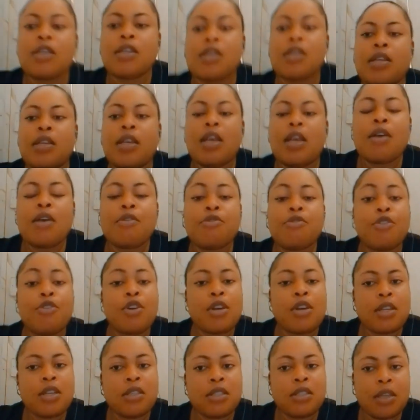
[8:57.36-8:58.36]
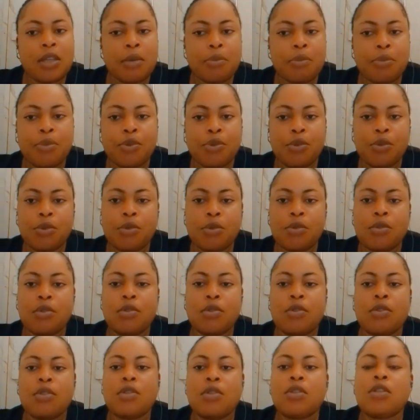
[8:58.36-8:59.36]
Here, for example,
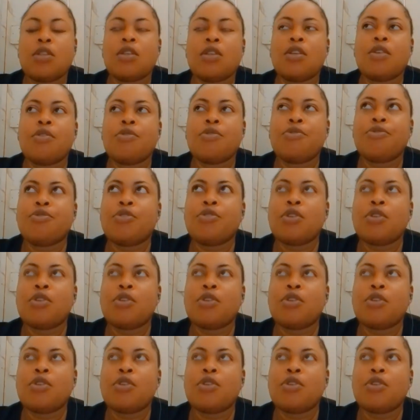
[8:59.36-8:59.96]
if you